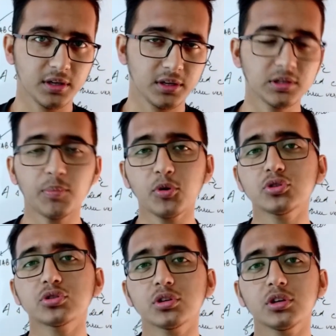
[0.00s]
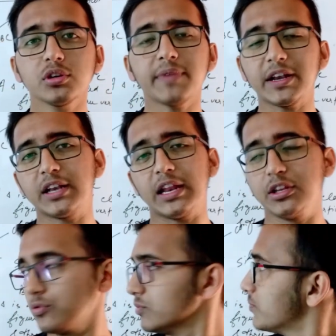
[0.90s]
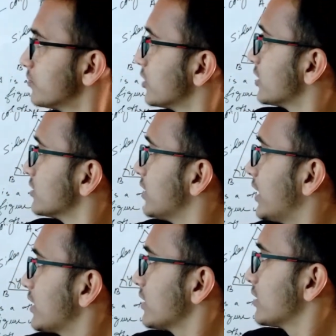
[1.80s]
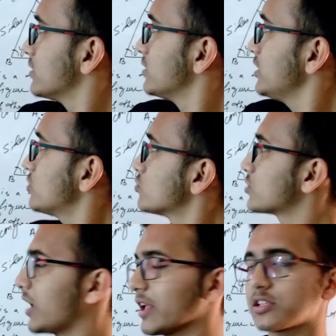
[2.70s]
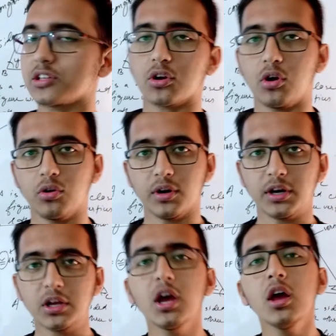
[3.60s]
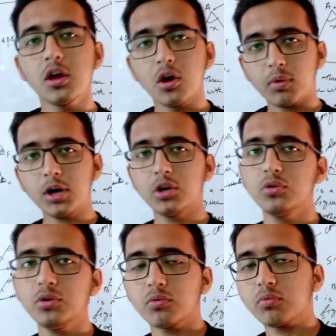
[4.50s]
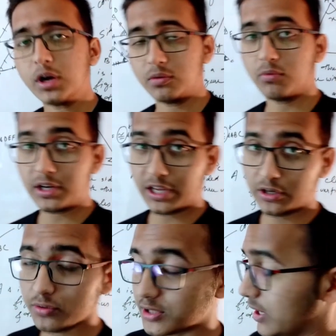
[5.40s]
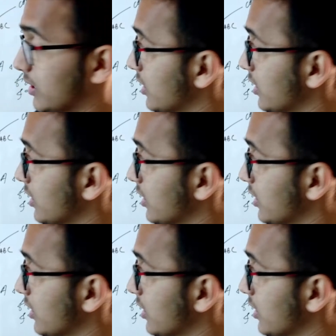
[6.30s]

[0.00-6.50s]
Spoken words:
suppose if I tell you that these two triangles are congruent, what can you say?